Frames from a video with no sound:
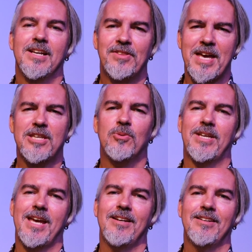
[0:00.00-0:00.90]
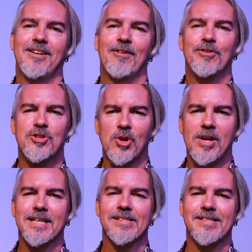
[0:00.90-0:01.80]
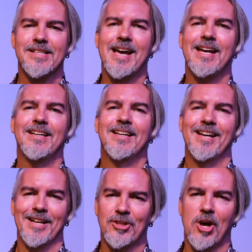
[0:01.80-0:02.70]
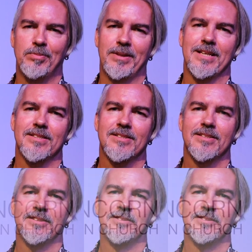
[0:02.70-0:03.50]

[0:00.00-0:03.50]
Thank you again for joining us today and God bless.